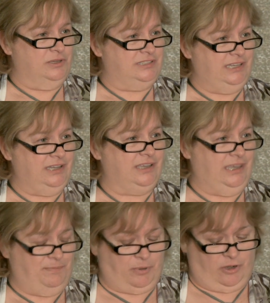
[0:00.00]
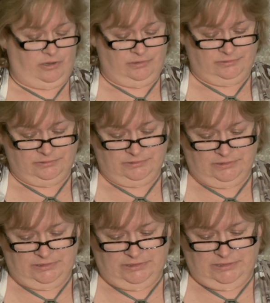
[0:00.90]
was he a keeper.
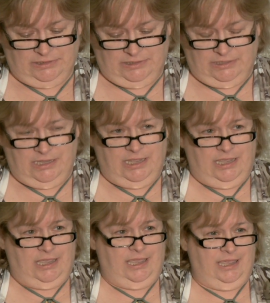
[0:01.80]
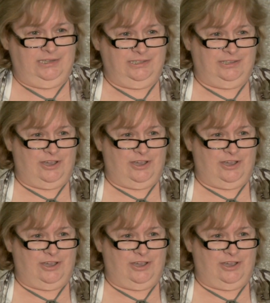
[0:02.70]
And